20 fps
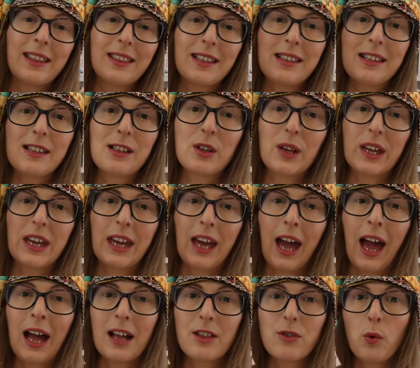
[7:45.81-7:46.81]
and this is
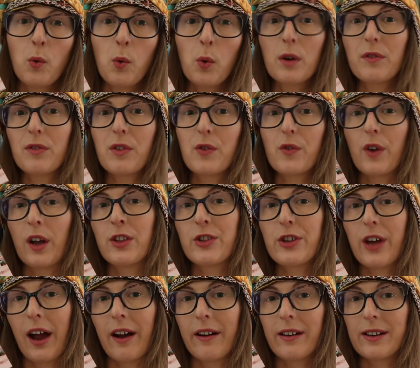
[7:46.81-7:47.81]
looking at all of the
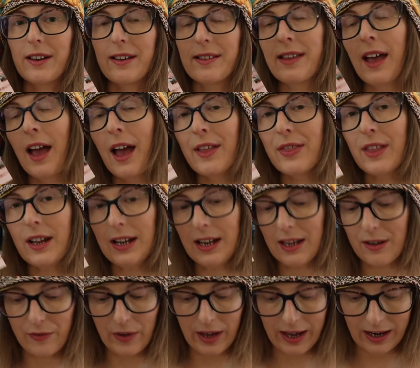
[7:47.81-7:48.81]
strange characters that
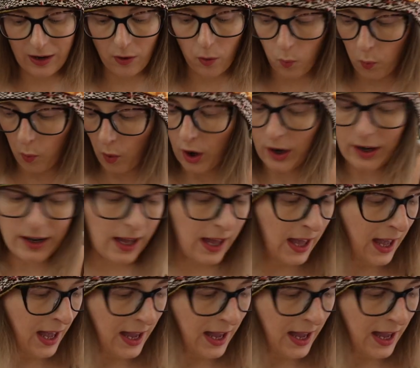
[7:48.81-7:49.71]
live in one